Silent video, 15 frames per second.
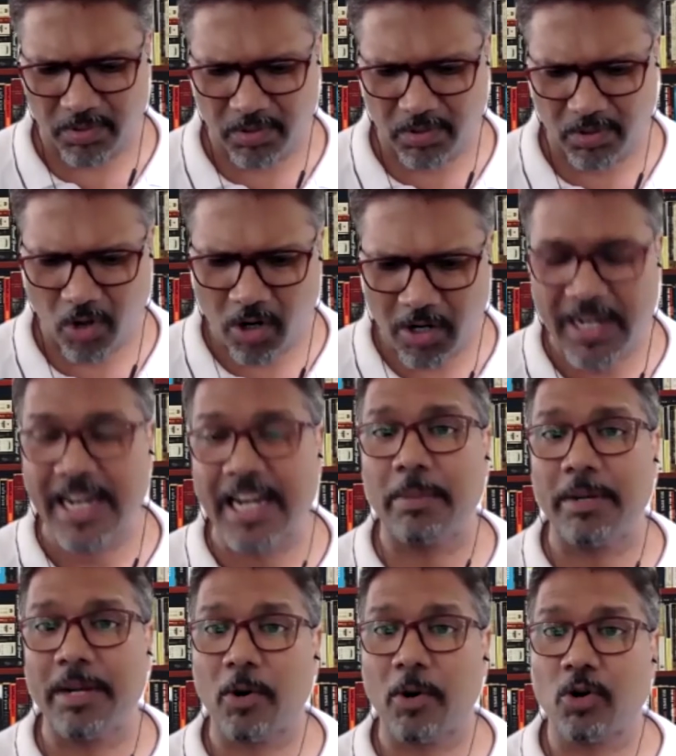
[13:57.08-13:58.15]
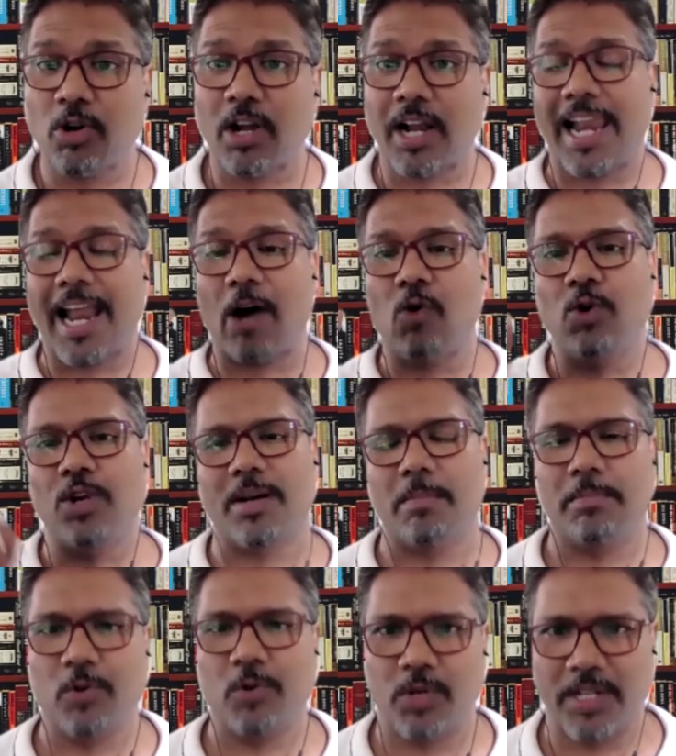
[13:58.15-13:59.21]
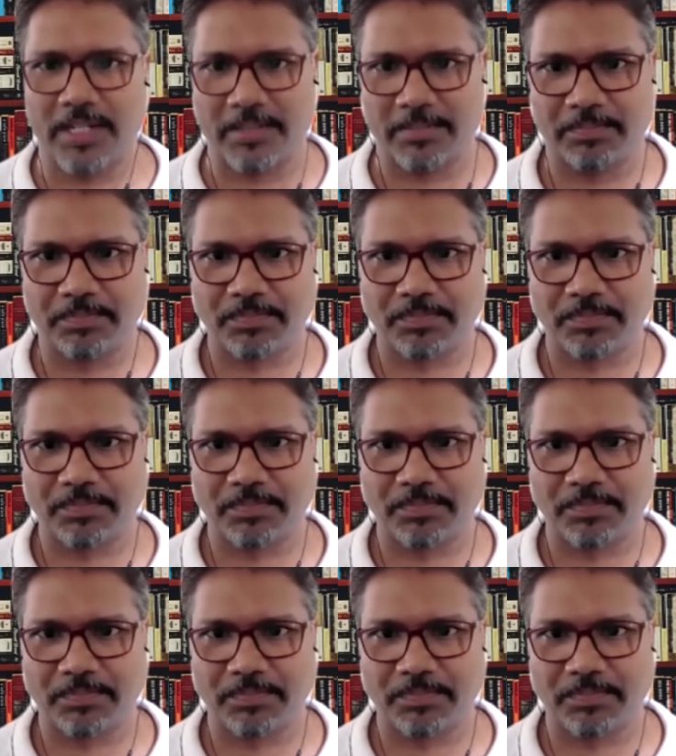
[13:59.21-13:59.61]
talk a little bit about cloud computing,